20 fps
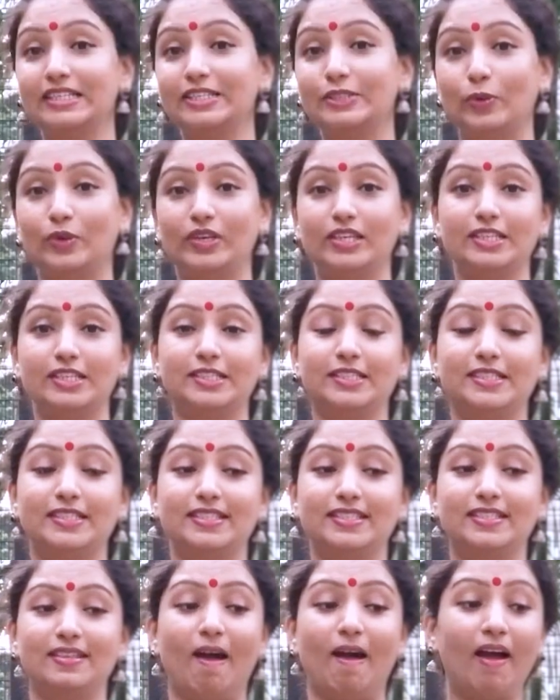So it is
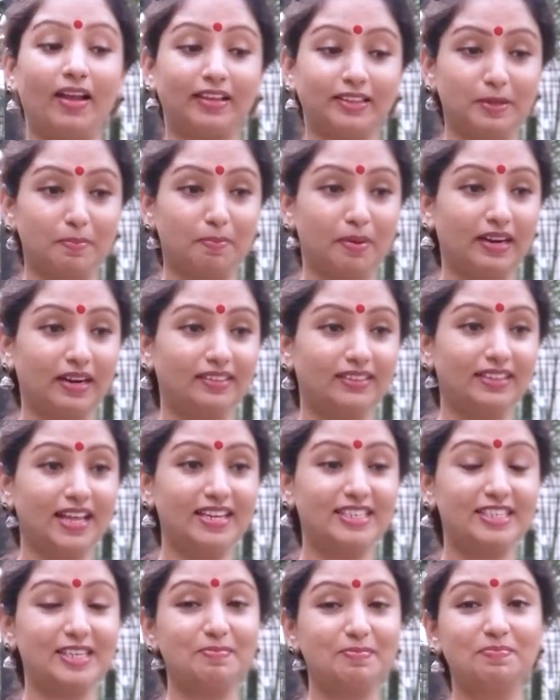either
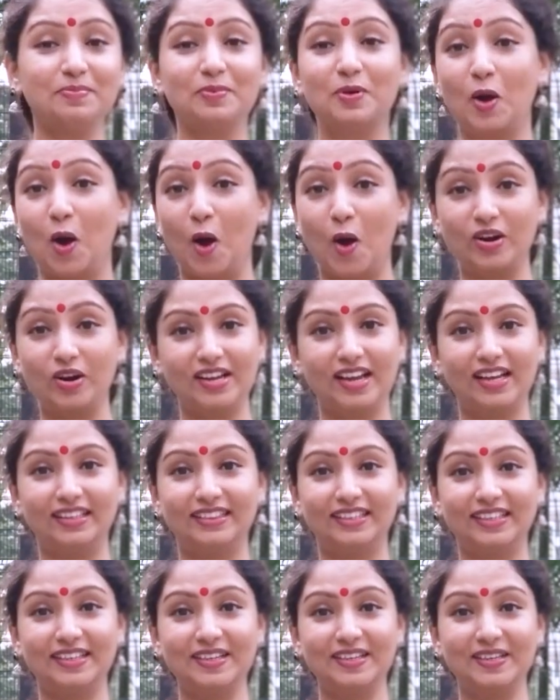Bharatanatyam or
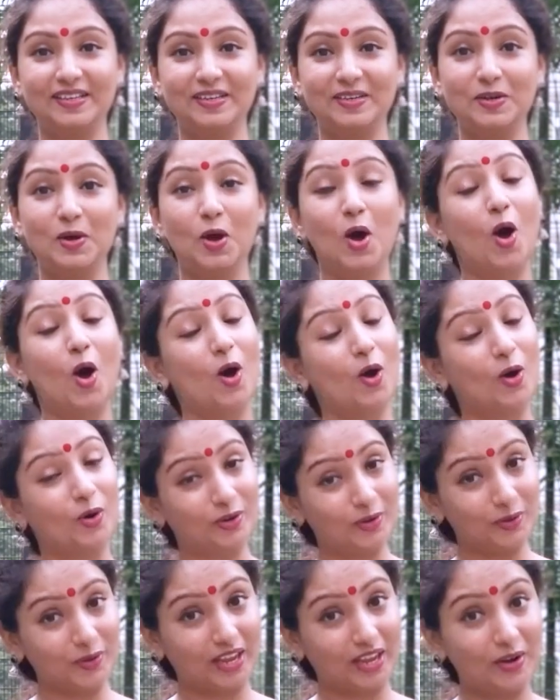Kathak, or
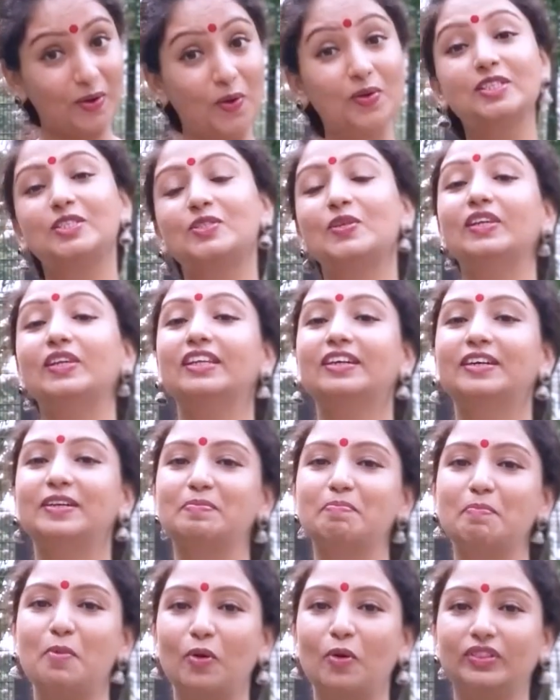you can also
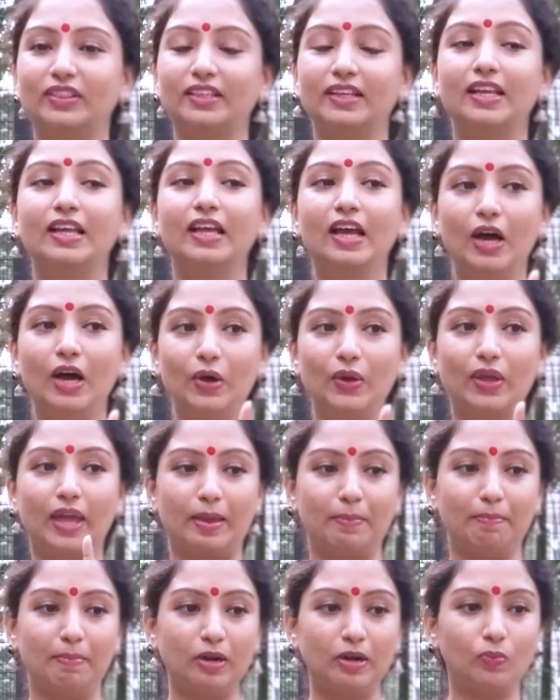learn both.
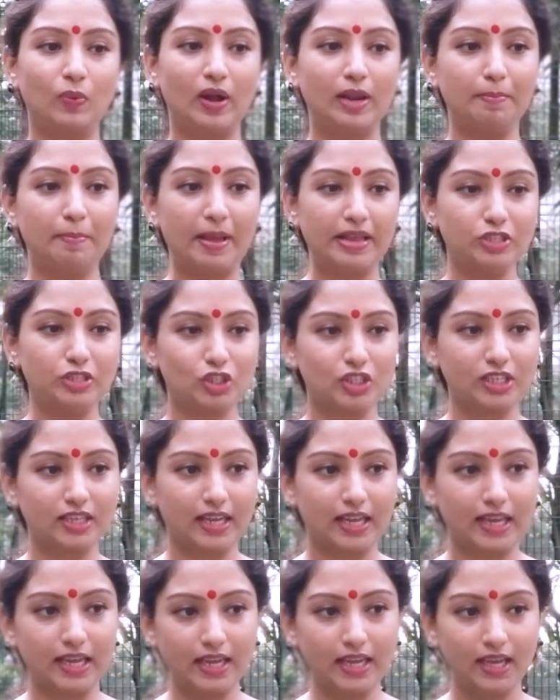Okay, but while
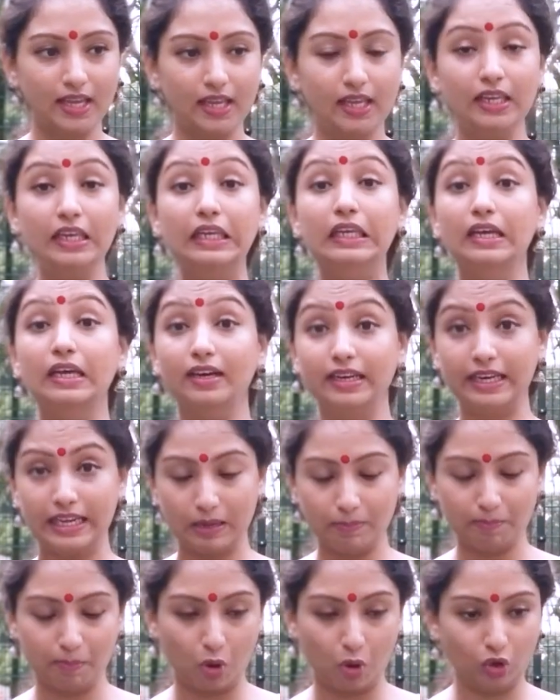mentioning
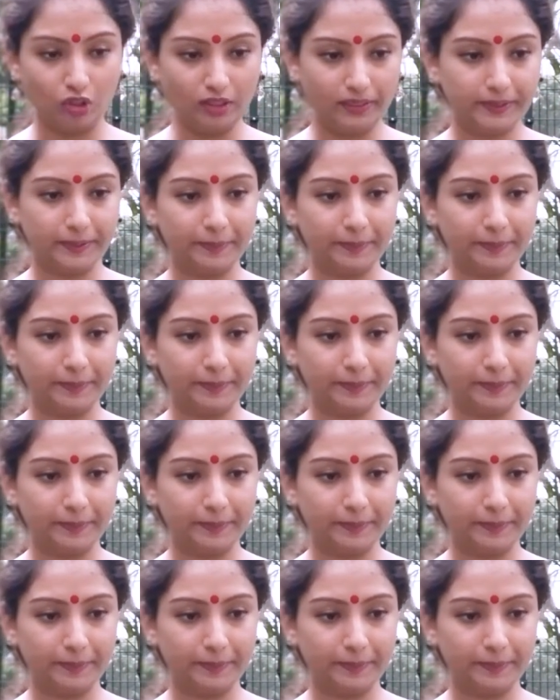learning both,